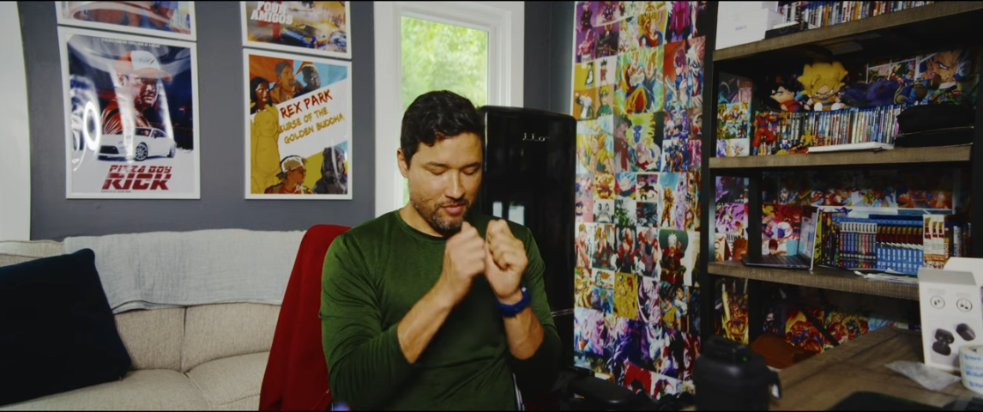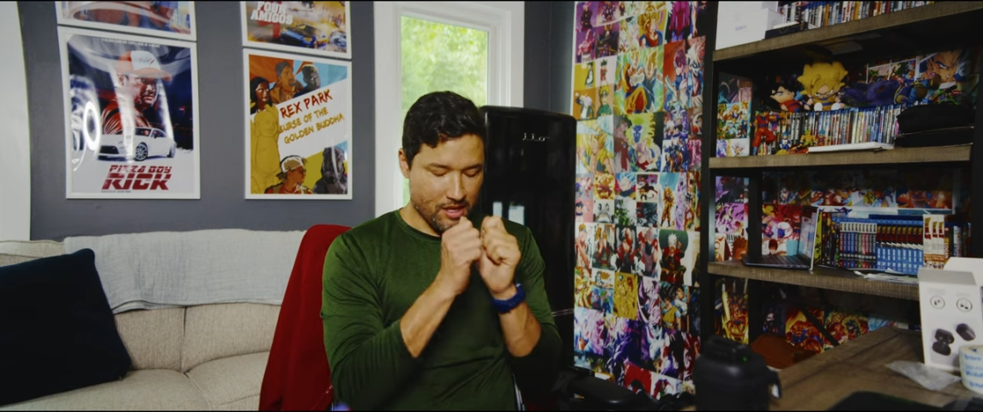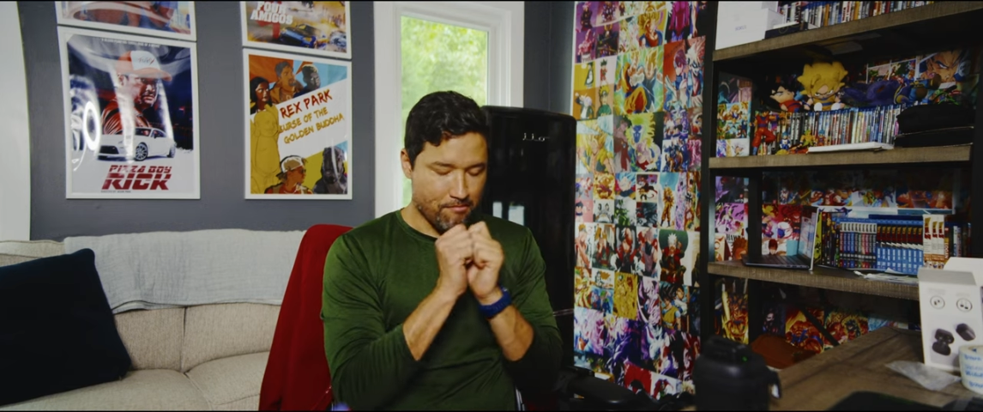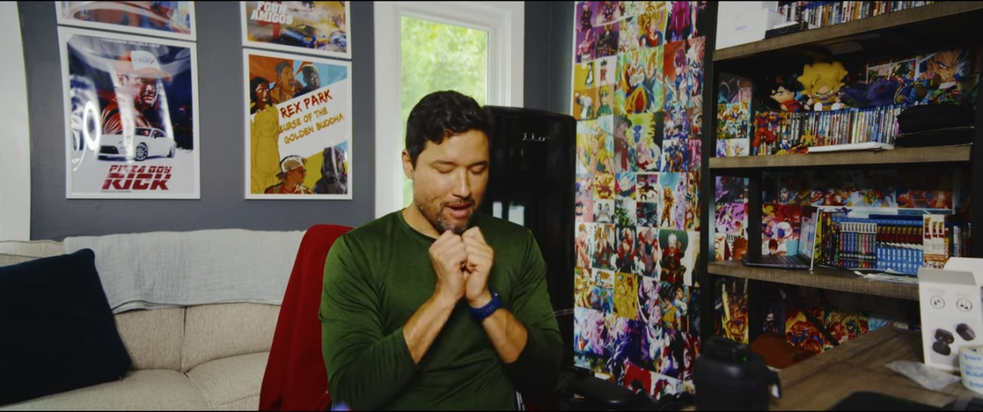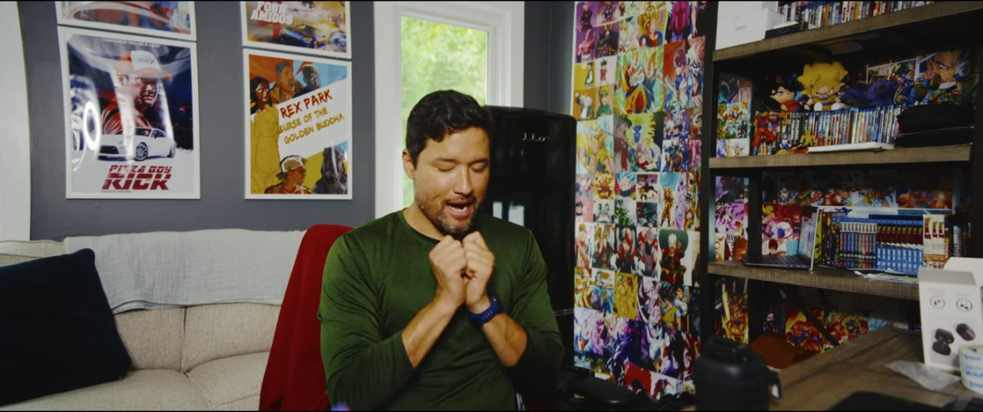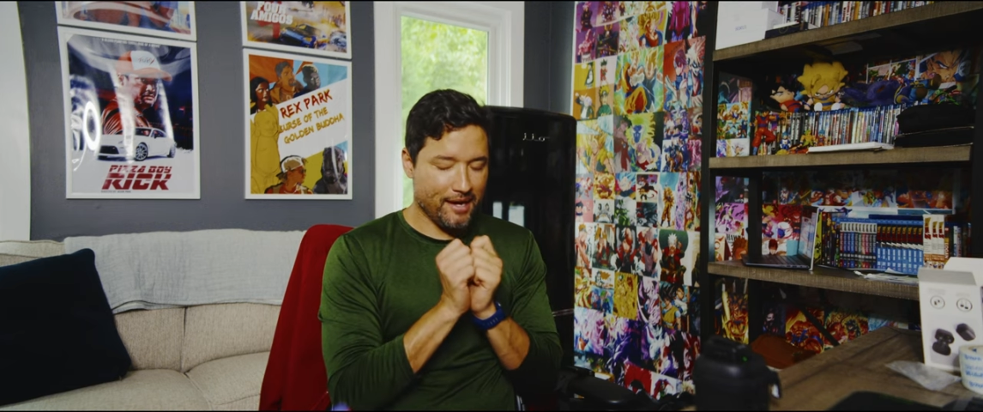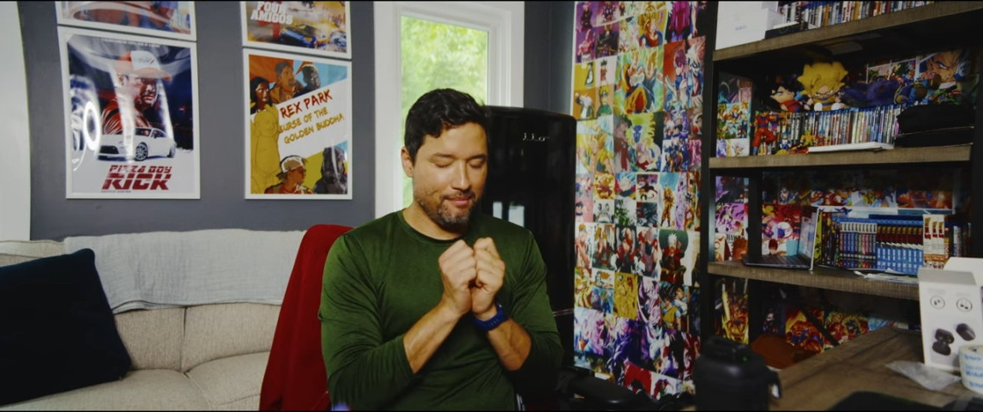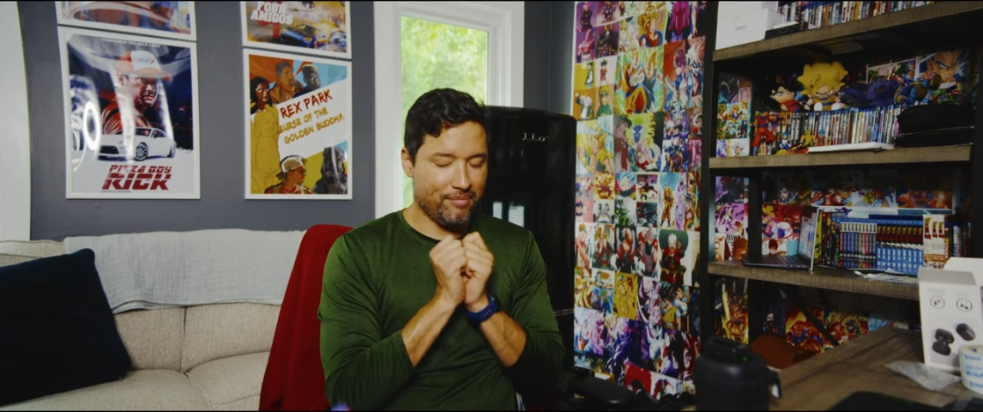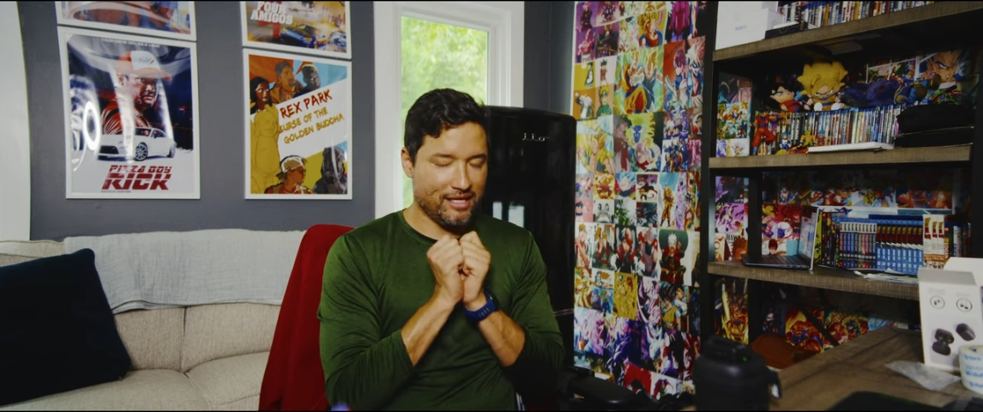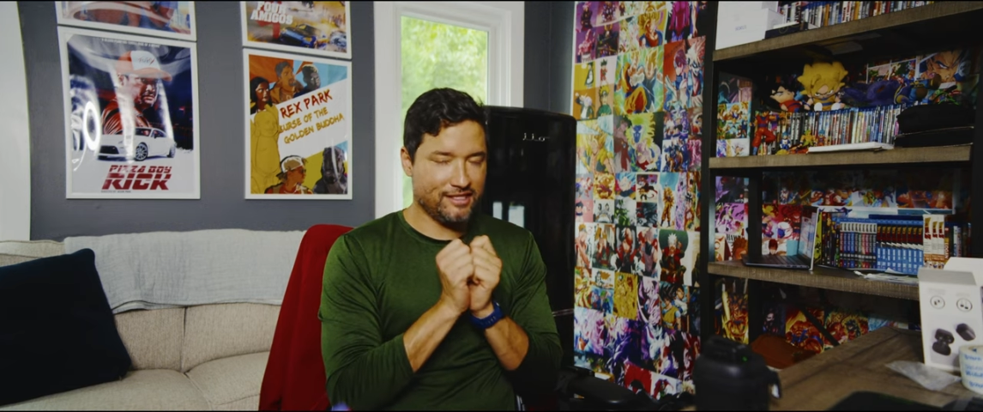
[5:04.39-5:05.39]
my
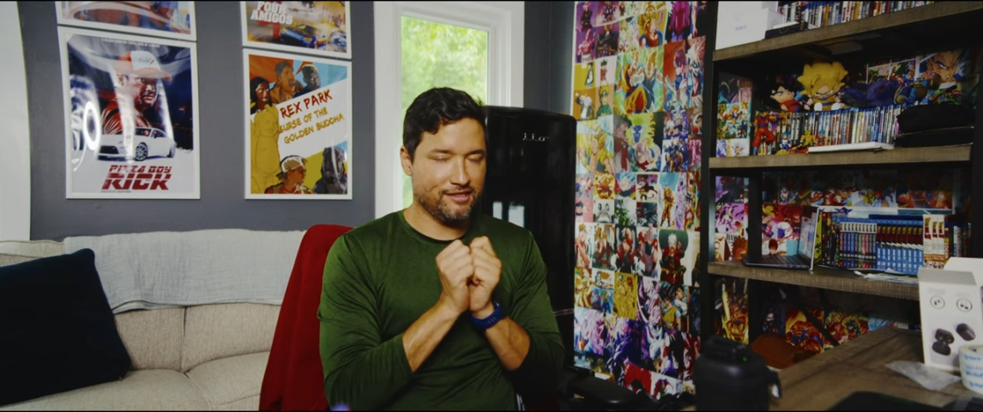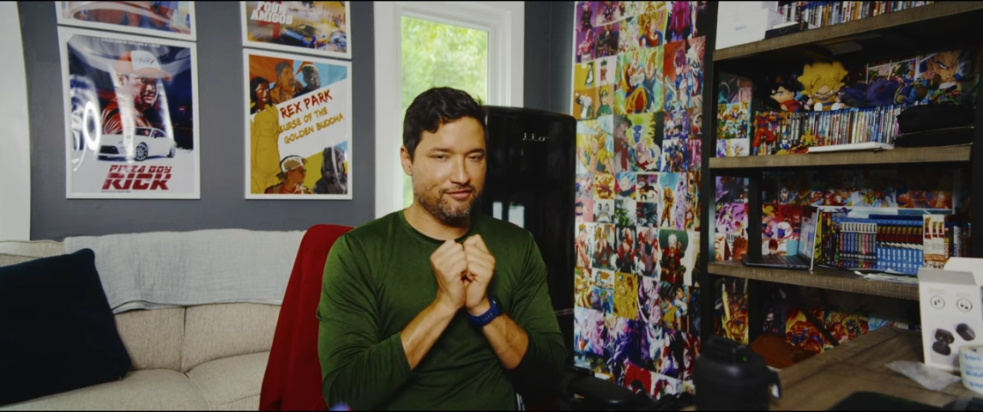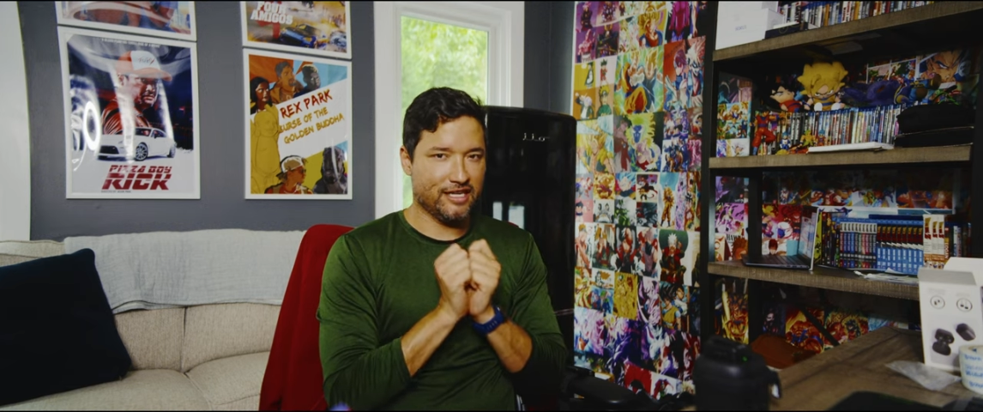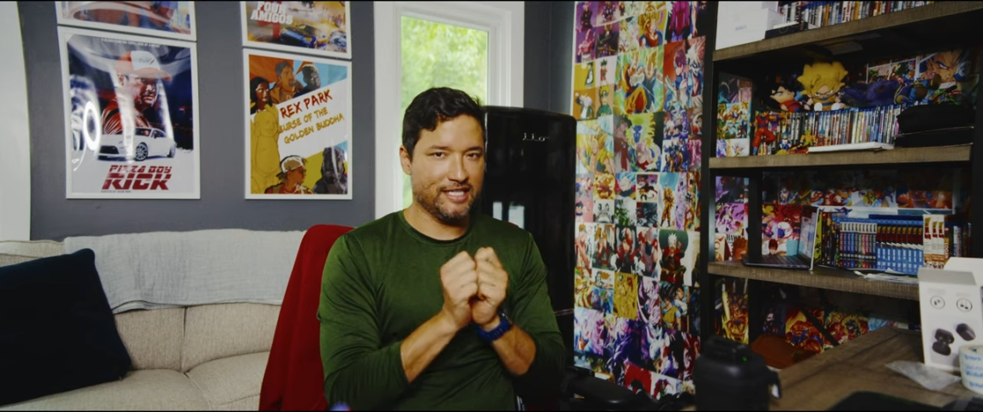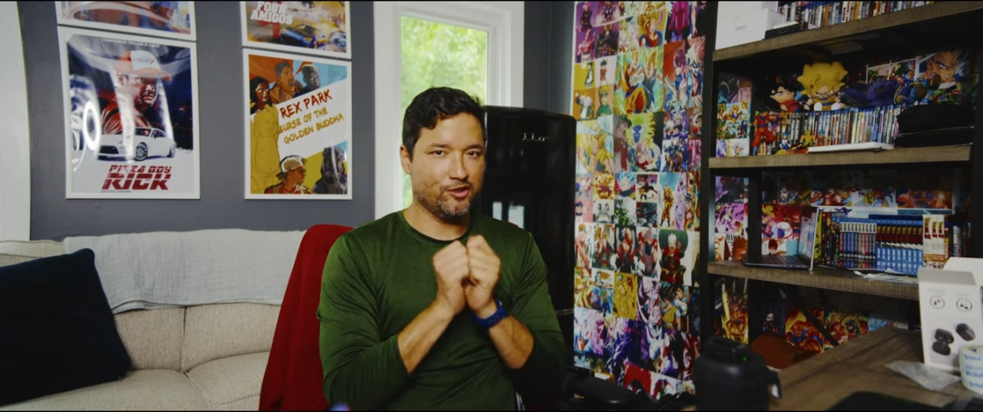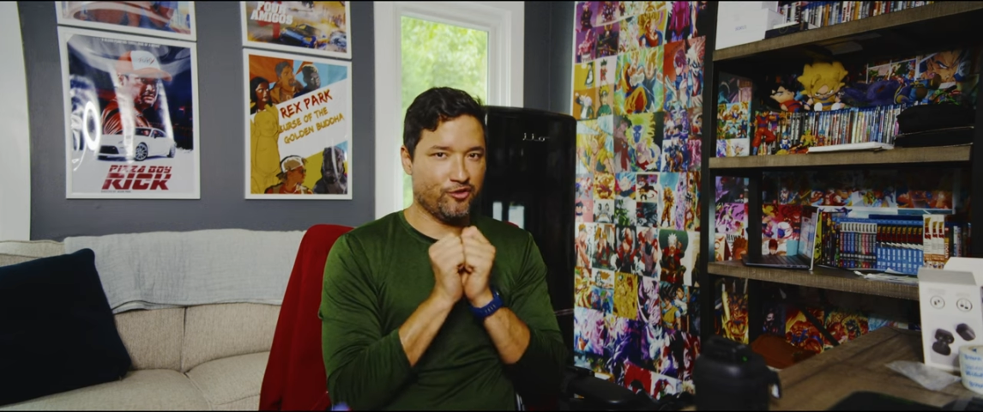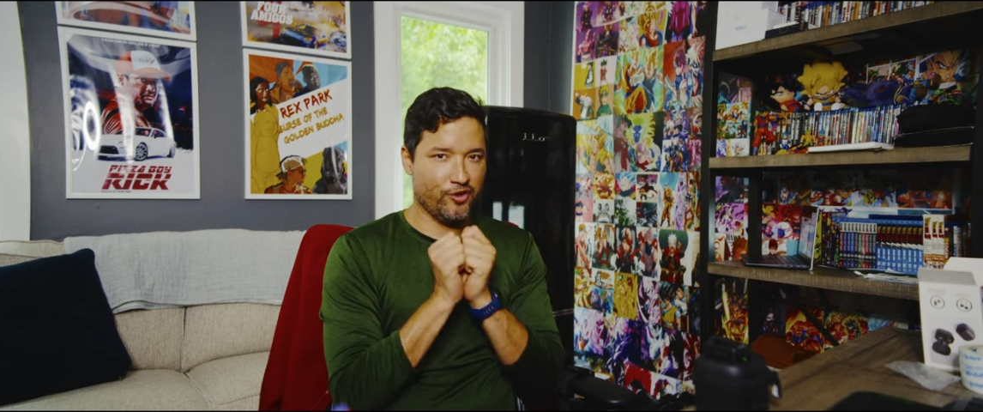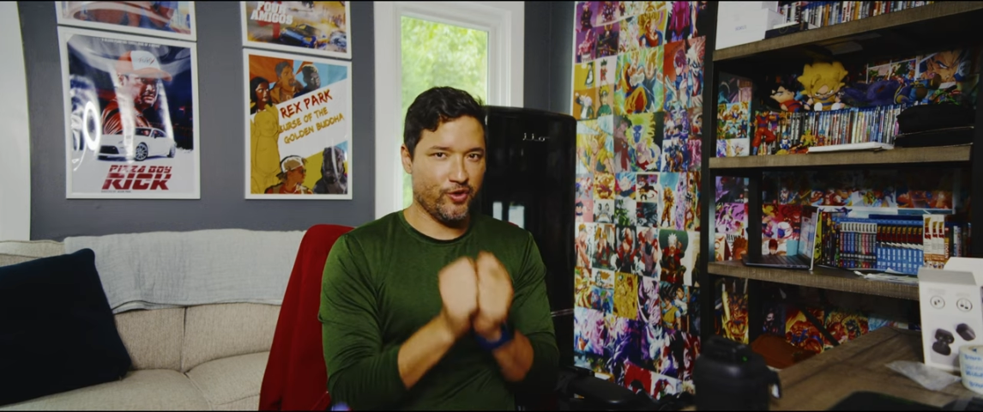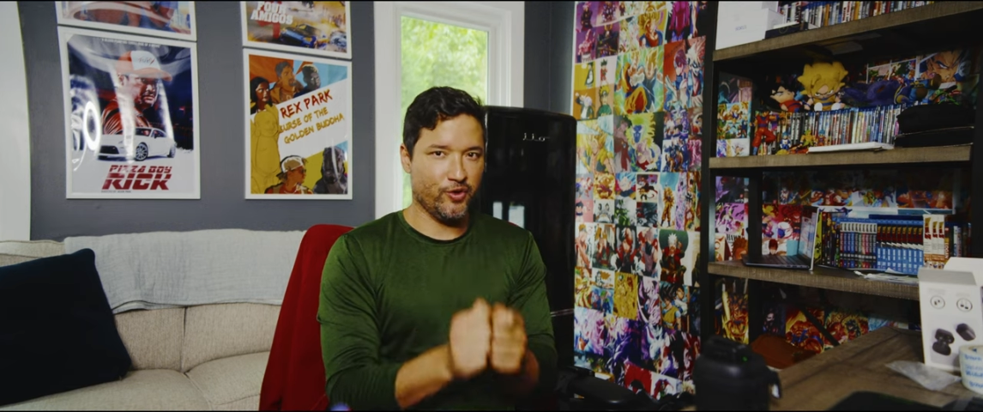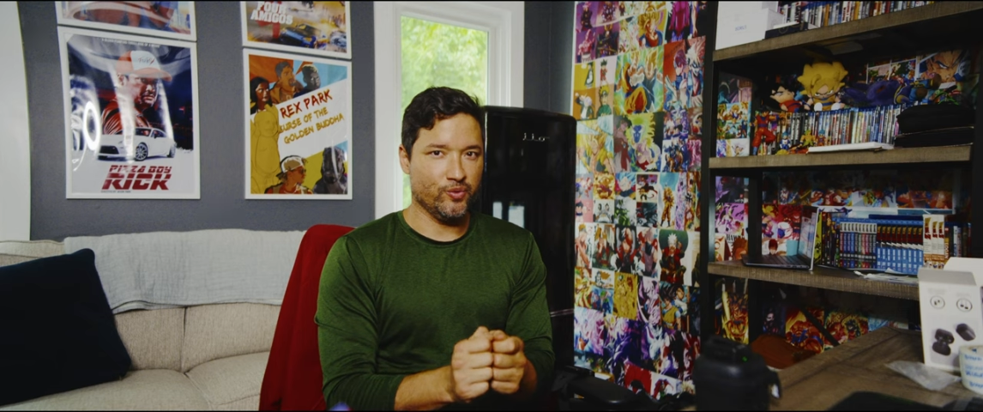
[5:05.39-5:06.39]
best advice for
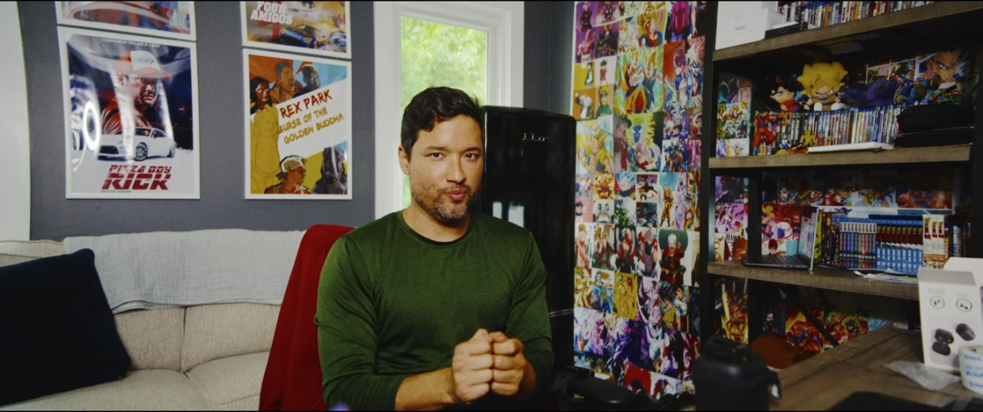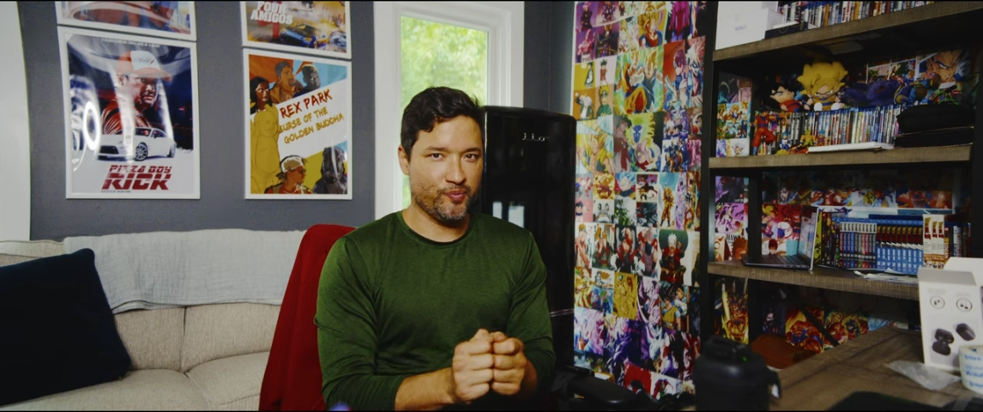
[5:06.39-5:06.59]
you